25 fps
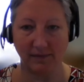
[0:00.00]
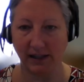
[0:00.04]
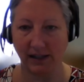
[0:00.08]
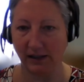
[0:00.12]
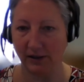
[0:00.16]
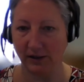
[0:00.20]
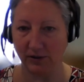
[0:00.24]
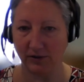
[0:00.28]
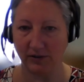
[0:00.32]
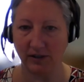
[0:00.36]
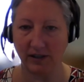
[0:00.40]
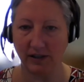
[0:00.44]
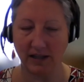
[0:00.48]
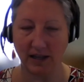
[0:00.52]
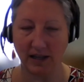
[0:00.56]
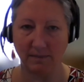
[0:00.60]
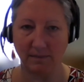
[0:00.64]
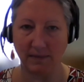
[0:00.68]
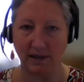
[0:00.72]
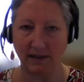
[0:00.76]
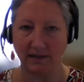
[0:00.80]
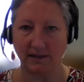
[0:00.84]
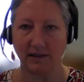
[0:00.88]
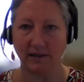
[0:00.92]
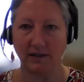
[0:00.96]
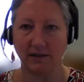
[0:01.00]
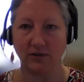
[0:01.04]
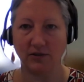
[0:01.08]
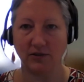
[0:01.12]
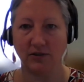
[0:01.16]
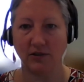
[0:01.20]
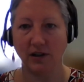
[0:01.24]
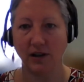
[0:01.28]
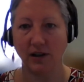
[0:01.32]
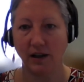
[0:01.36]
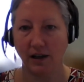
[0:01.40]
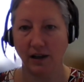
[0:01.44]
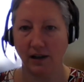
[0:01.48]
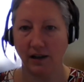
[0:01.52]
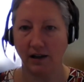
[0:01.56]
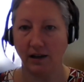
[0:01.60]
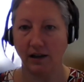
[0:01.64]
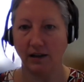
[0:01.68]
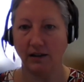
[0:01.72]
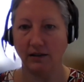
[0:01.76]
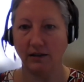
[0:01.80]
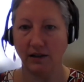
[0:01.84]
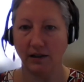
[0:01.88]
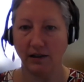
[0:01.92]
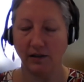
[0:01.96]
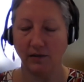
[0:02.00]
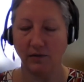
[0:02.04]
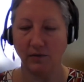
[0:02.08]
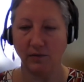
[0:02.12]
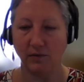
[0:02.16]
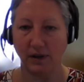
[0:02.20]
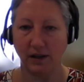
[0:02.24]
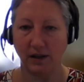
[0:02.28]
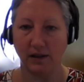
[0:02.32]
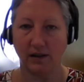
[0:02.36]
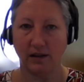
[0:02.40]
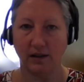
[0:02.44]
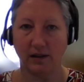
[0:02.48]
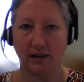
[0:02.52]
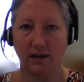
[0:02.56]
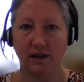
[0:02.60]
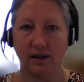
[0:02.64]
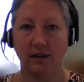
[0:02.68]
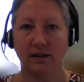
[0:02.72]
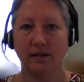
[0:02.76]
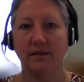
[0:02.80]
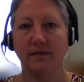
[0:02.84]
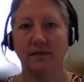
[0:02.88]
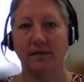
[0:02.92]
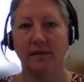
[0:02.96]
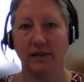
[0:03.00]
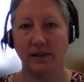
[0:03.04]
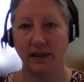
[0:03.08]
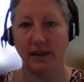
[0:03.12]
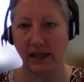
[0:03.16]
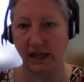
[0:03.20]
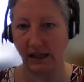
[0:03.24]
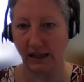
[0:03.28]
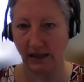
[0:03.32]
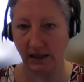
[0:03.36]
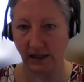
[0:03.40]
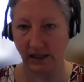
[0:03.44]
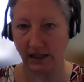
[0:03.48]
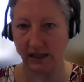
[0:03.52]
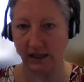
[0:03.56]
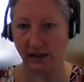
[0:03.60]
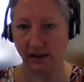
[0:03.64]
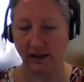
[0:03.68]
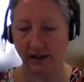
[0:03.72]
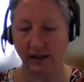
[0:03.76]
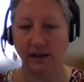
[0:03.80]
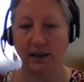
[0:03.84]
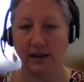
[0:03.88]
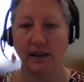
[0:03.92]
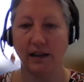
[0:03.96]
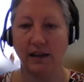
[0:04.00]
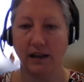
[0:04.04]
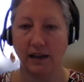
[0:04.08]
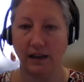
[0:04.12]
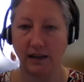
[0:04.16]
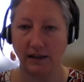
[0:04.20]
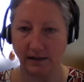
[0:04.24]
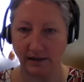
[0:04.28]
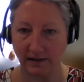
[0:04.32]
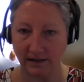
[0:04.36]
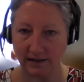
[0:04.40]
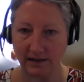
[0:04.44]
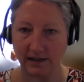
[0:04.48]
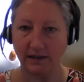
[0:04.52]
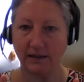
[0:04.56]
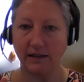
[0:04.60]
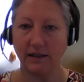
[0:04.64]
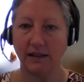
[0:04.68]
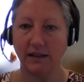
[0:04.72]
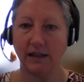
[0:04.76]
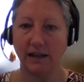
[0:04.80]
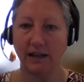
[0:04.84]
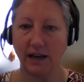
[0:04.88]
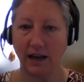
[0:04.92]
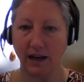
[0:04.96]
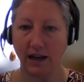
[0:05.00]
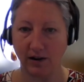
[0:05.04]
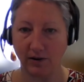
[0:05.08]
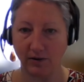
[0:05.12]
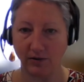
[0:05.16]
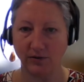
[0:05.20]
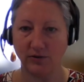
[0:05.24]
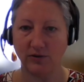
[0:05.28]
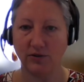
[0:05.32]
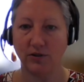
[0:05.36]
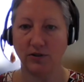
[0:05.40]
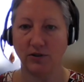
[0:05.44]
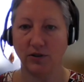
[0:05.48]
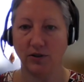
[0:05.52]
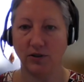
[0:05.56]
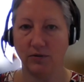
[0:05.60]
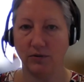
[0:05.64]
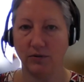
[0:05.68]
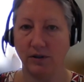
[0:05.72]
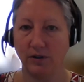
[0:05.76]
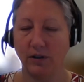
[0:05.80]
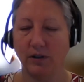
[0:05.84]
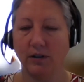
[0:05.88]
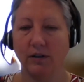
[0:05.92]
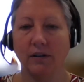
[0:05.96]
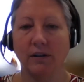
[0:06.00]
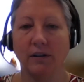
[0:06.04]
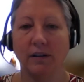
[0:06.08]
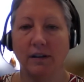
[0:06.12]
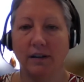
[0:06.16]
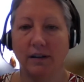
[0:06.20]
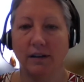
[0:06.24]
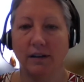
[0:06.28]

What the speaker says: including that message along with that link and sending it out to your